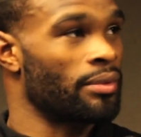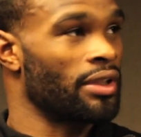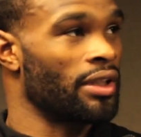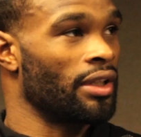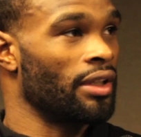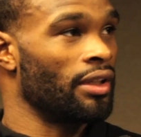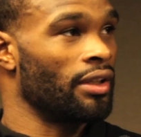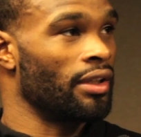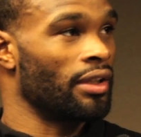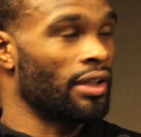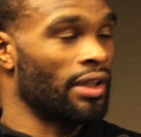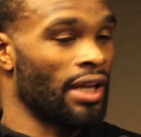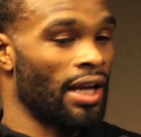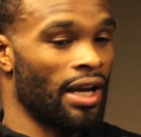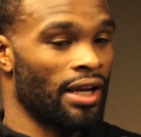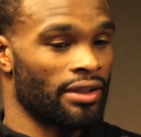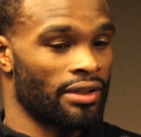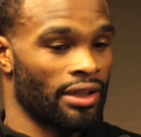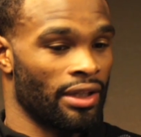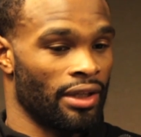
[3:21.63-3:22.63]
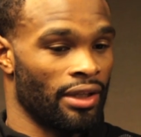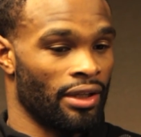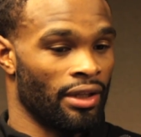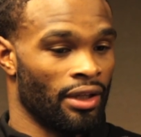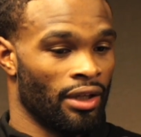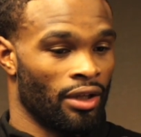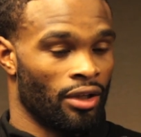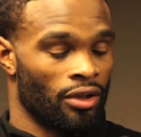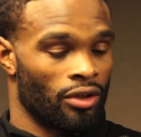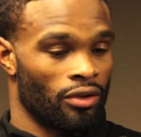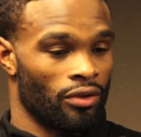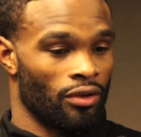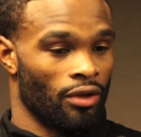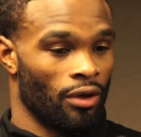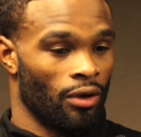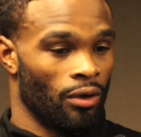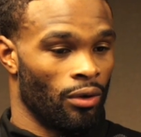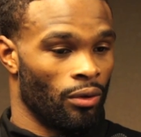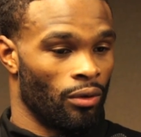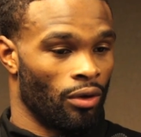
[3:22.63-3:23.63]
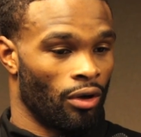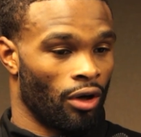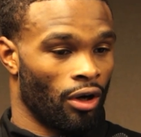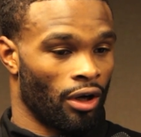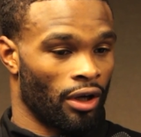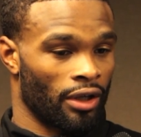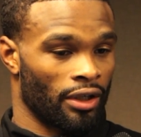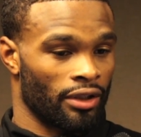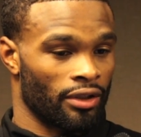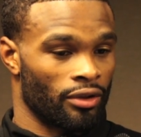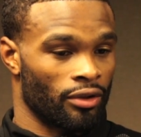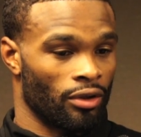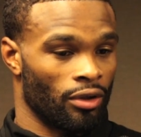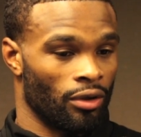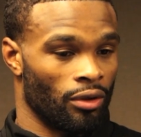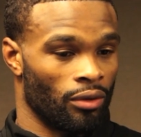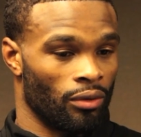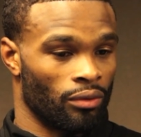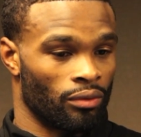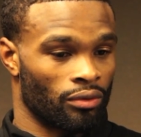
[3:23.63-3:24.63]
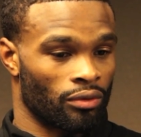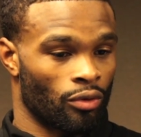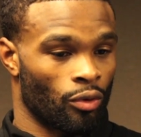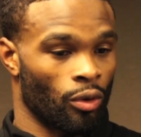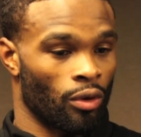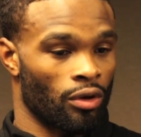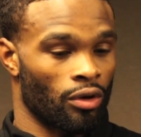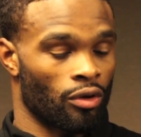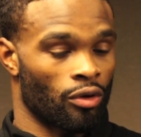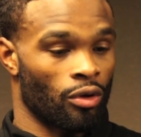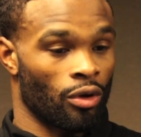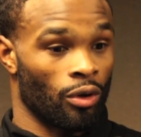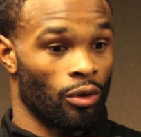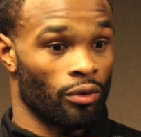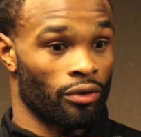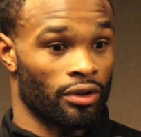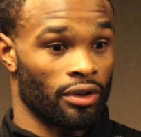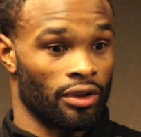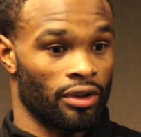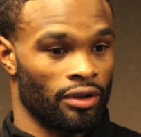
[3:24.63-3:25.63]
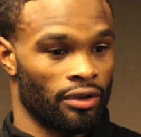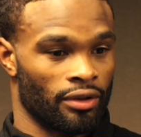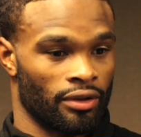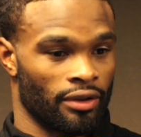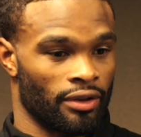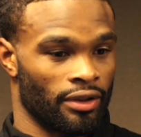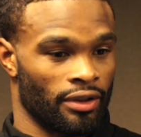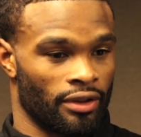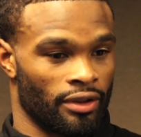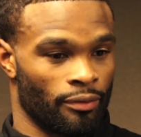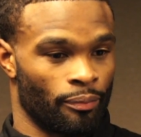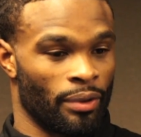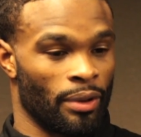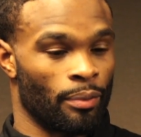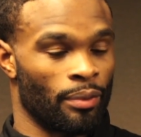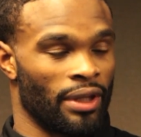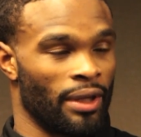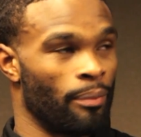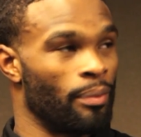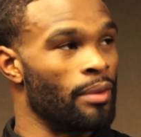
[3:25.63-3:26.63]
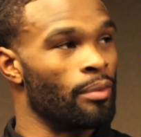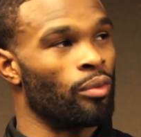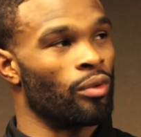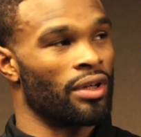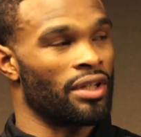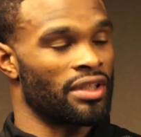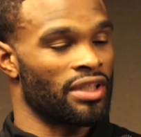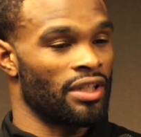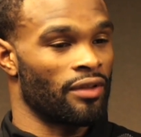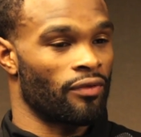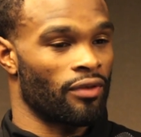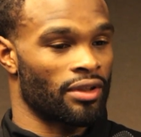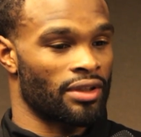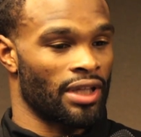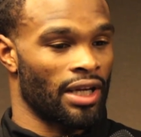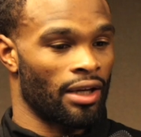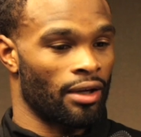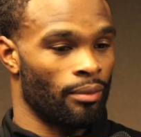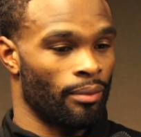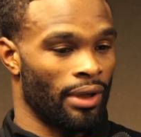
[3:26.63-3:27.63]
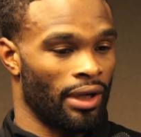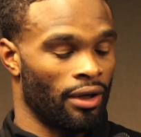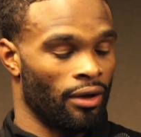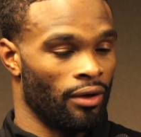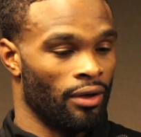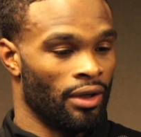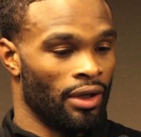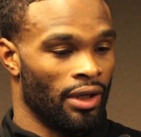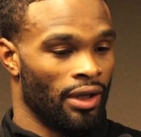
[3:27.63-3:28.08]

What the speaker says: 10 and guys that aren't quote unquote the people that people want to see for a title bout.